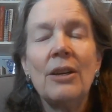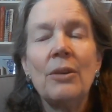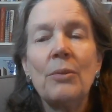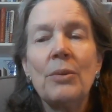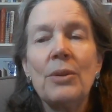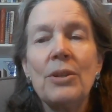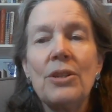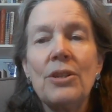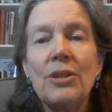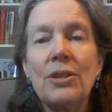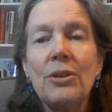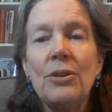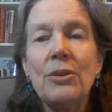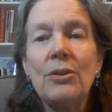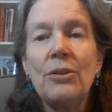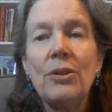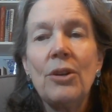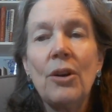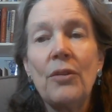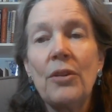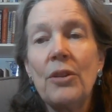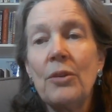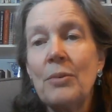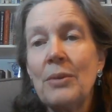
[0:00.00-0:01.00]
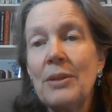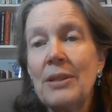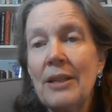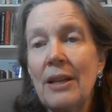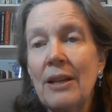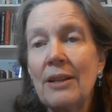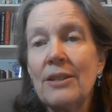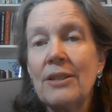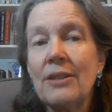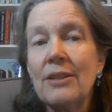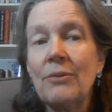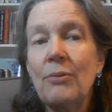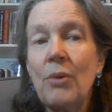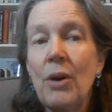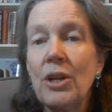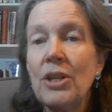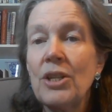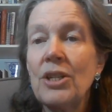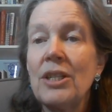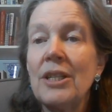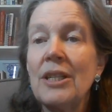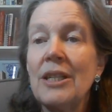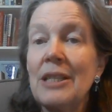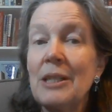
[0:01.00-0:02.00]
was sued over the results of
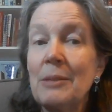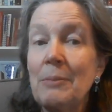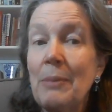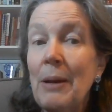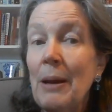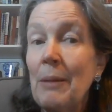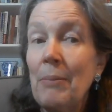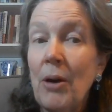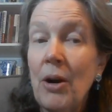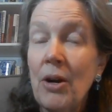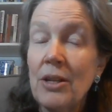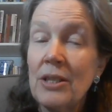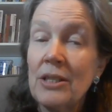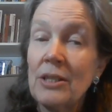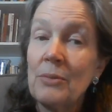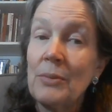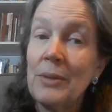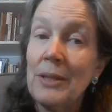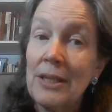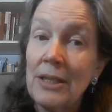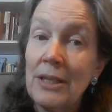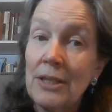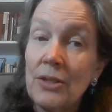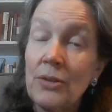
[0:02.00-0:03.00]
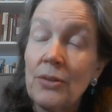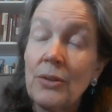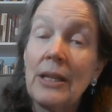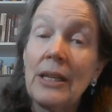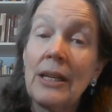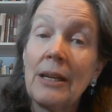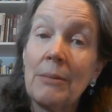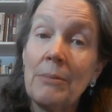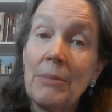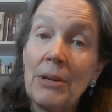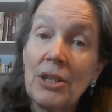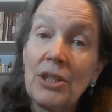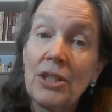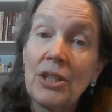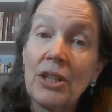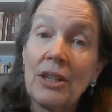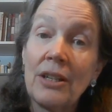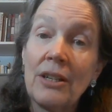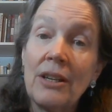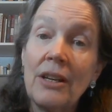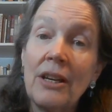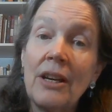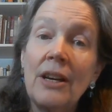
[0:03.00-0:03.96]
Washington's Bipartisan Redistricting Commission,